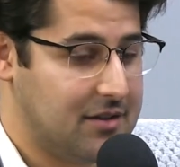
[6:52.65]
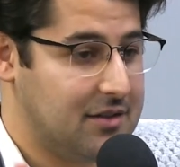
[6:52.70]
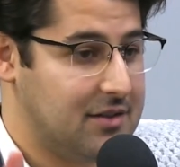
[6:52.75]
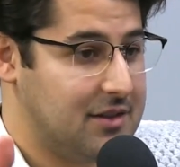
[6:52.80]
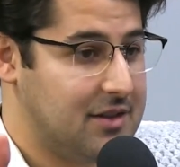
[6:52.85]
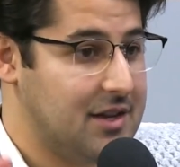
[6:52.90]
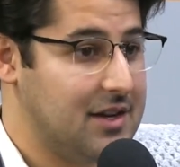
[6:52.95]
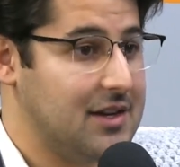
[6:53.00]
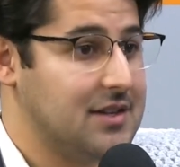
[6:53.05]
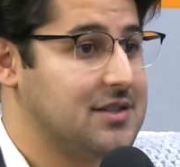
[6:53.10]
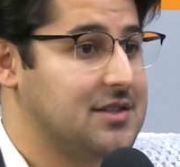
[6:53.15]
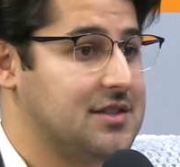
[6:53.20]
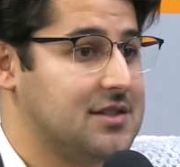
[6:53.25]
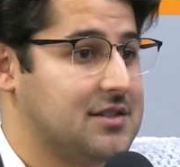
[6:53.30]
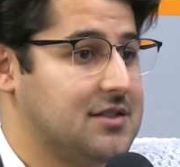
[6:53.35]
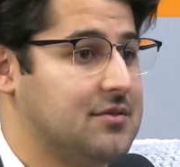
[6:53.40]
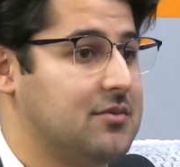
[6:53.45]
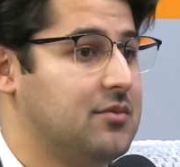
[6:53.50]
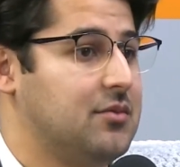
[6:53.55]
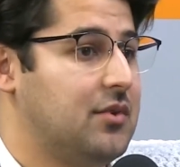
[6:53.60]

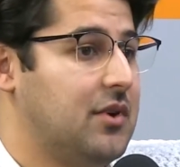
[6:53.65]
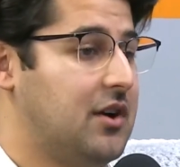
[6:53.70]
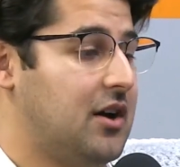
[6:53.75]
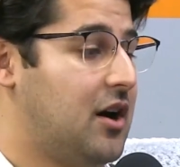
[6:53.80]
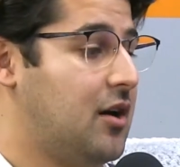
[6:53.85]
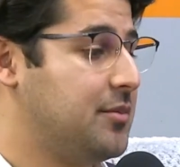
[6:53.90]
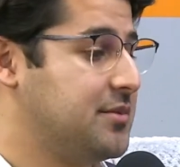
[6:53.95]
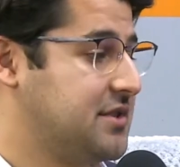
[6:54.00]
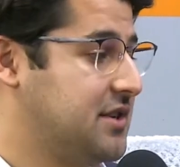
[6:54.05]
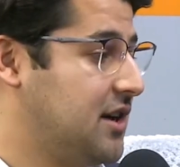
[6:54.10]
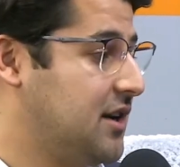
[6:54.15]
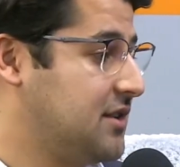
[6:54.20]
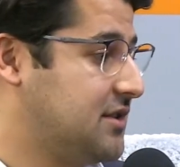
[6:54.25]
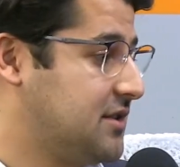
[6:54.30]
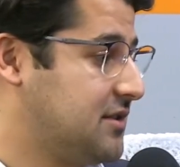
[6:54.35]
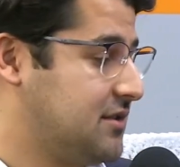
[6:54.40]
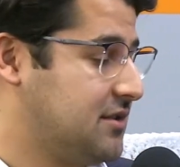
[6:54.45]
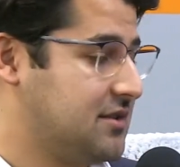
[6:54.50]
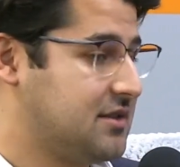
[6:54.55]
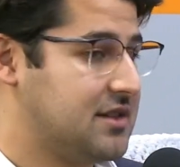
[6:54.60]
this helps
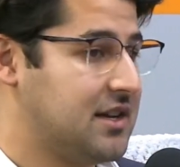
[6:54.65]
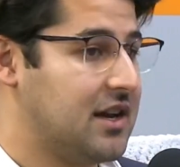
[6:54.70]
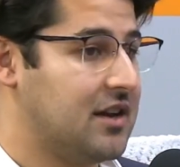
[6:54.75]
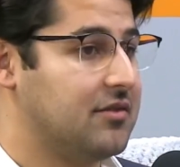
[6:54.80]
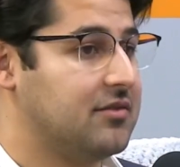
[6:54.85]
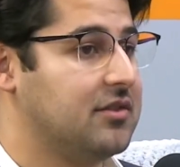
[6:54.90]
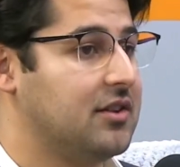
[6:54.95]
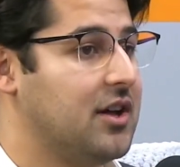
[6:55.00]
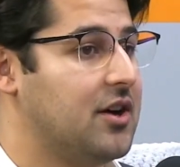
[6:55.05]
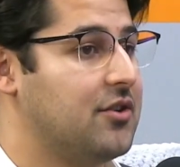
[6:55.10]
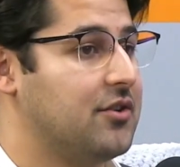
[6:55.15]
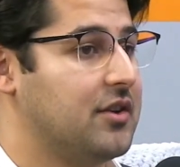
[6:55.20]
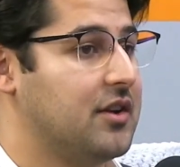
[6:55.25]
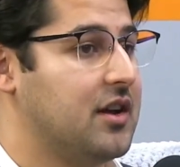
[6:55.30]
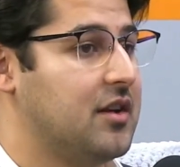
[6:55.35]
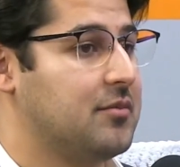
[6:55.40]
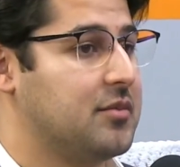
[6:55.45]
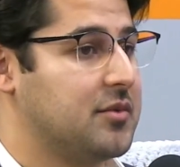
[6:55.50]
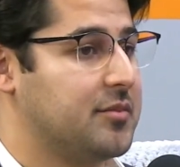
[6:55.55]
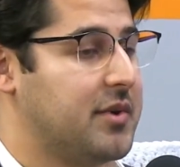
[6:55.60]
us stay afloat
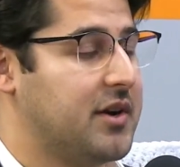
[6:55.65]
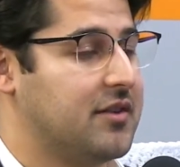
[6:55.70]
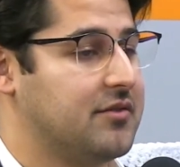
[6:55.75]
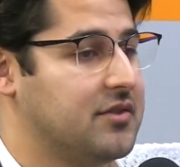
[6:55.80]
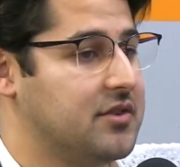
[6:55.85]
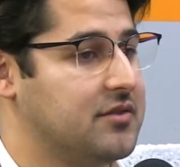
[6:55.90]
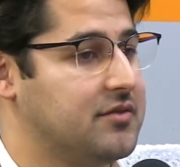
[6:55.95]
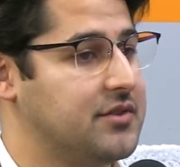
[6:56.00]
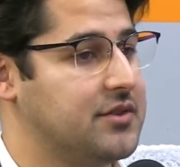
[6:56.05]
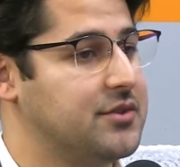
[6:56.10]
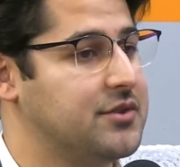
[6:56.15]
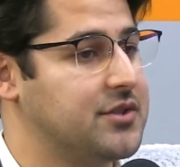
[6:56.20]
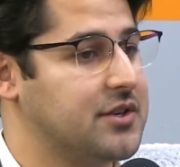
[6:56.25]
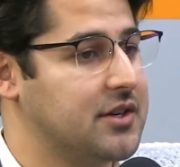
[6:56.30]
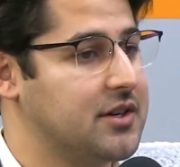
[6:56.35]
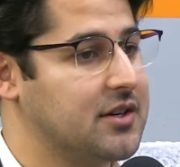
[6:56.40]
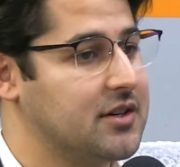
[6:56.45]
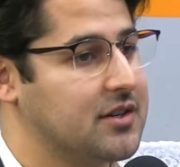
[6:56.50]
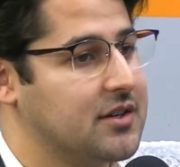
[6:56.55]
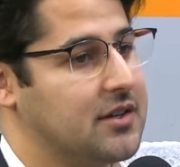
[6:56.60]
and prepare for the
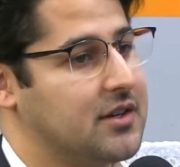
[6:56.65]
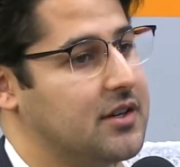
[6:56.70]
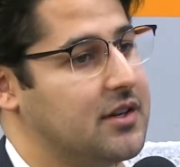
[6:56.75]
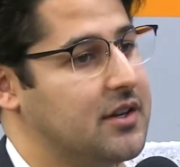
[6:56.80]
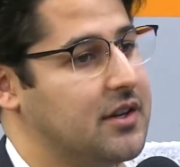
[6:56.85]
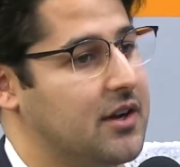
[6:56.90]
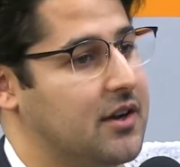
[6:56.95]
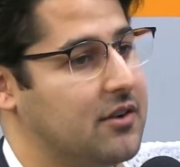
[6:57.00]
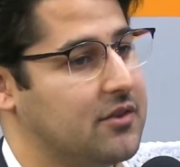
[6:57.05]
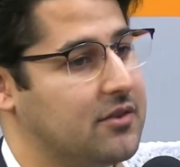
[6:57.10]
future, you know?